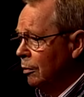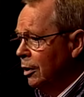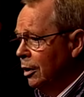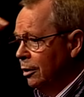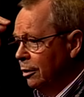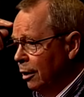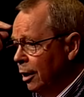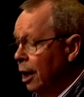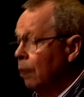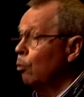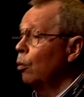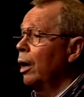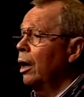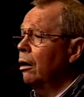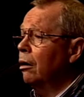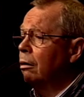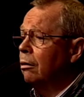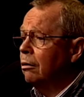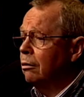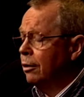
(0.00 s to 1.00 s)
in their head
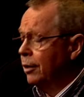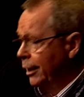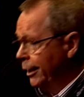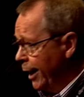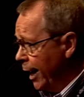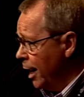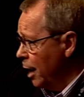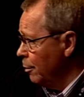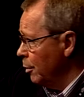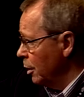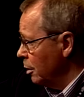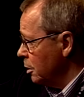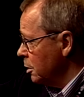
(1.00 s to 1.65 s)
where the game